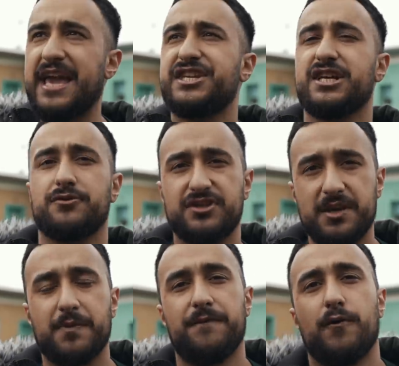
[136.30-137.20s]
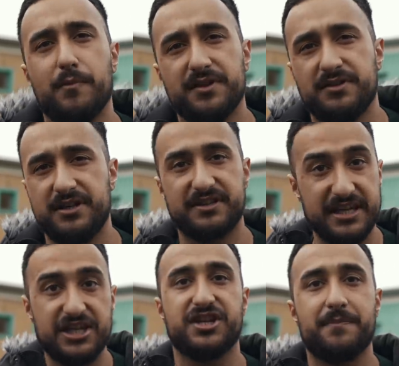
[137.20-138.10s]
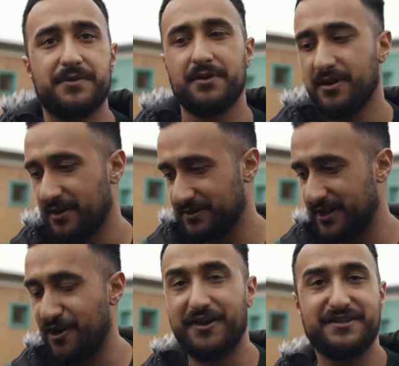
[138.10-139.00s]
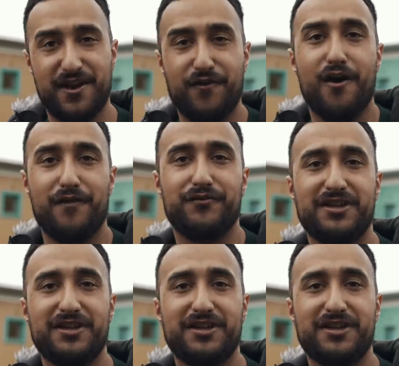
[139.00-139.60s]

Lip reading: HLC Performance. He's in Egypt. So you're lucky, so I've got the